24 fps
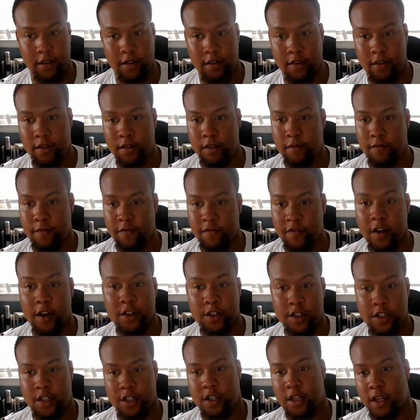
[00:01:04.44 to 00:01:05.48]

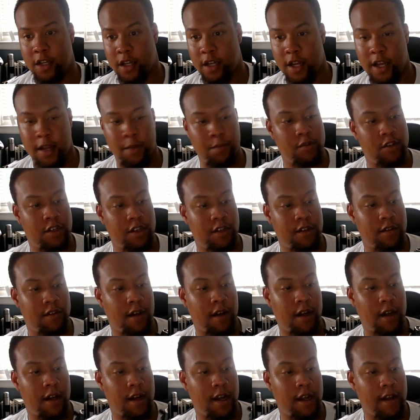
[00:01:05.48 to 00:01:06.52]
functioning
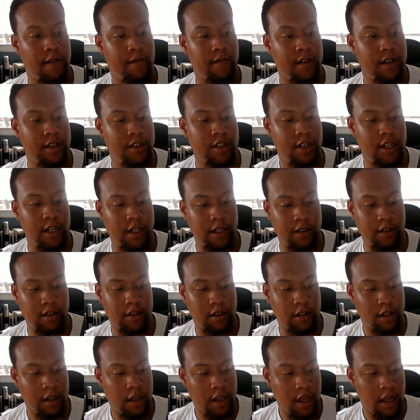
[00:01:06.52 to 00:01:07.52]
MVGs.